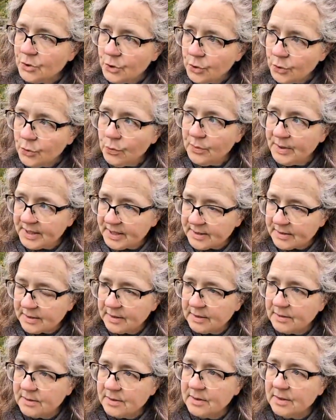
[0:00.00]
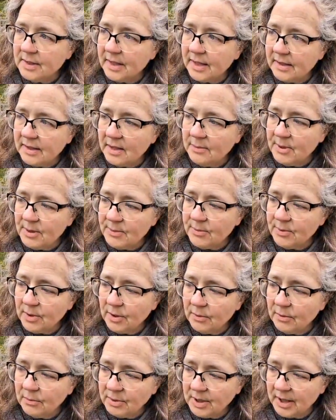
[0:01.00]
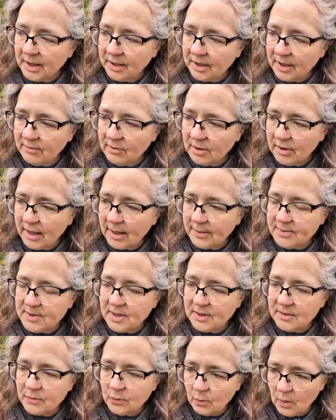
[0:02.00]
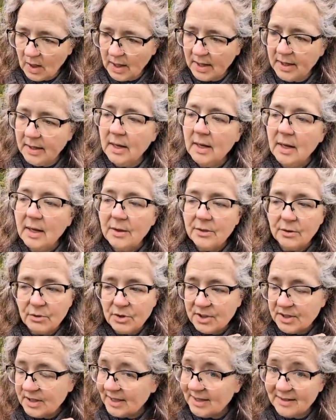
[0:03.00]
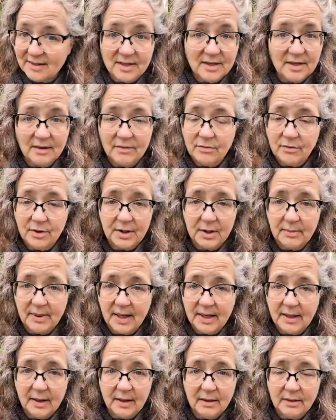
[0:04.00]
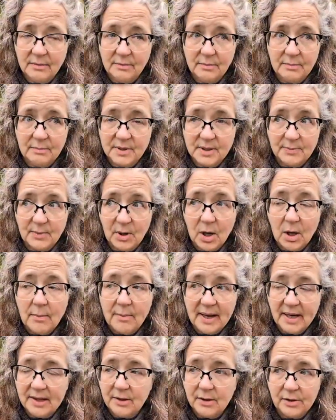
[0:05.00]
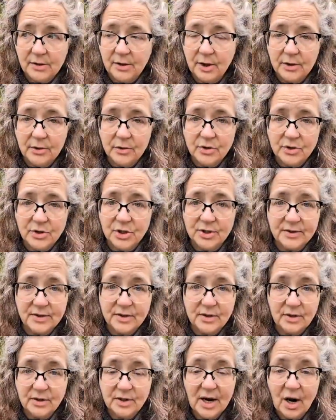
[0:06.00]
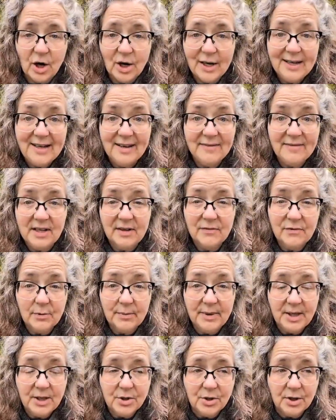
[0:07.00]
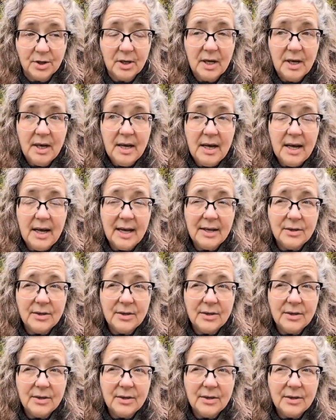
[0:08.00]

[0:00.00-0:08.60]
So two reasons that I think people don't plant cover crops is one, there just isn't enough written about it. Small backyard gardeners just aren't given information.